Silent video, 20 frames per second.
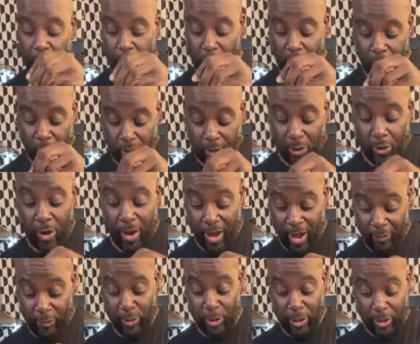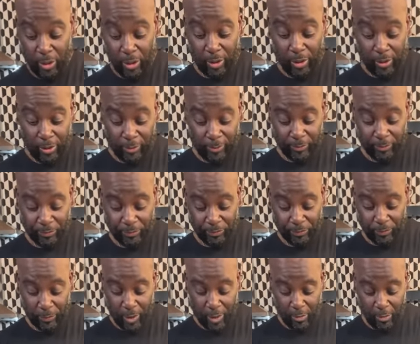cooked or have we cooked?
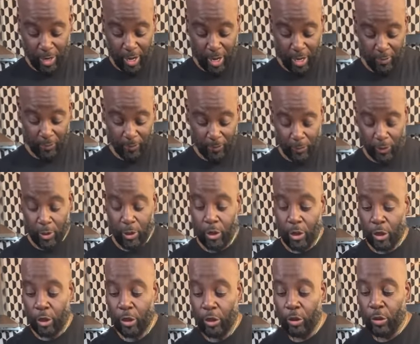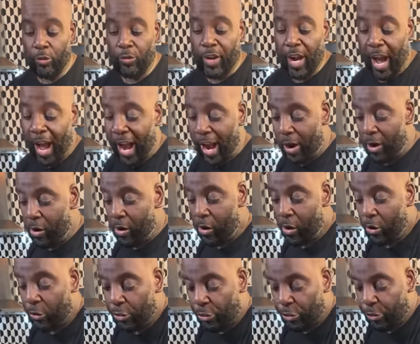Okay. You've got
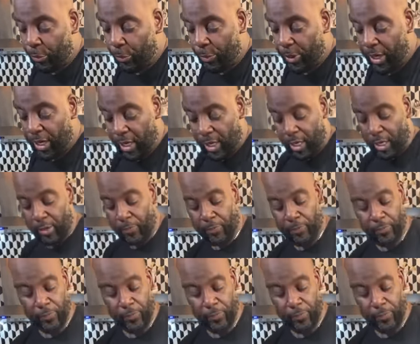three